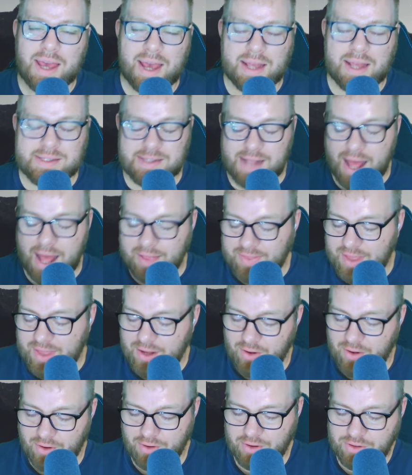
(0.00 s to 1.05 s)
It's not that
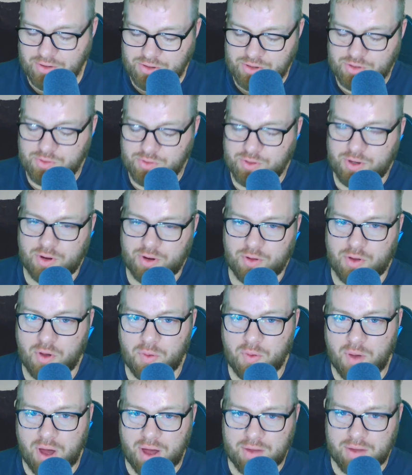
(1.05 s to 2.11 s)
hard to, you know,
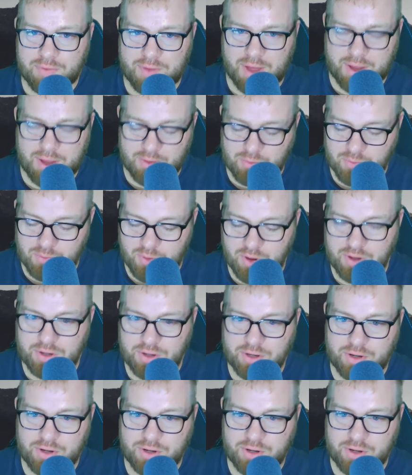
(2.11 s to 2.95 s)
go off and run,